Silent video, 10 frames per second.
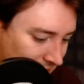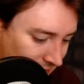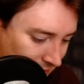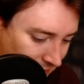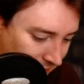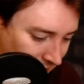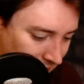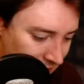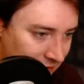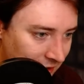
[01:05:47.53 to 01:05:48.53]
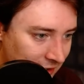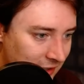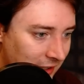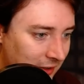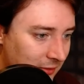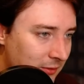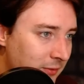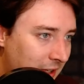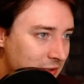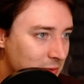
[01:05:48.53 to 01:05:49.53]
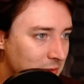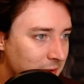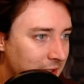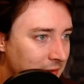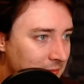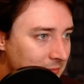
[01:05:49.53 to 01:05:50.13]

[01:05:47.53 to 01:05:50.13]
I wonder if I can just search, like, Victorian.